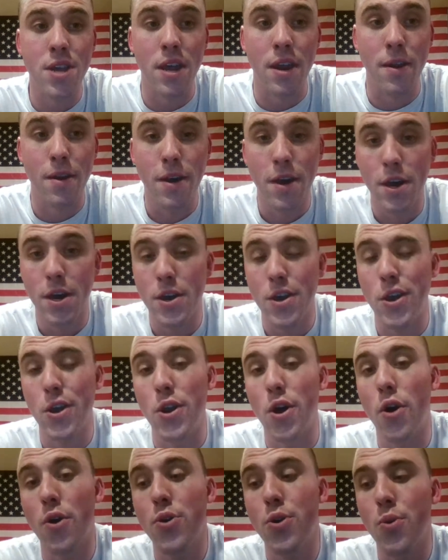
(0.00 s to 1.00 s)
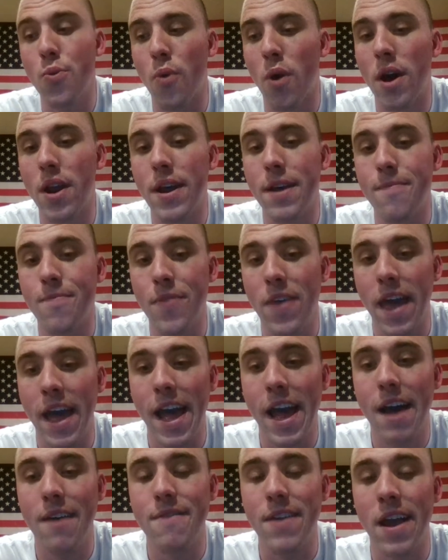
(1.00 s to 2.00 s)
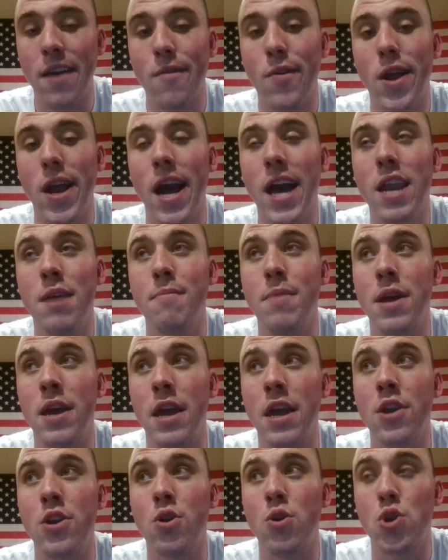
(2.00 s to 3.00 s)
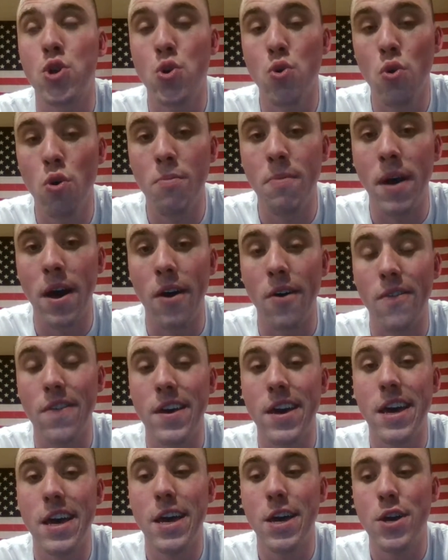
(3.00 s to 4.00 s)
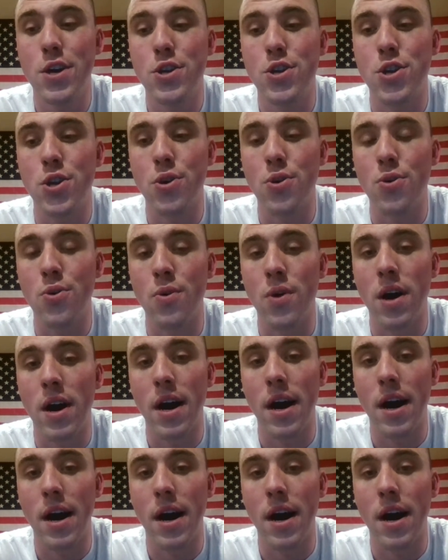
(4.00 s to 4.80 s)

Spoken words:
and you want to have every item in your tool belt to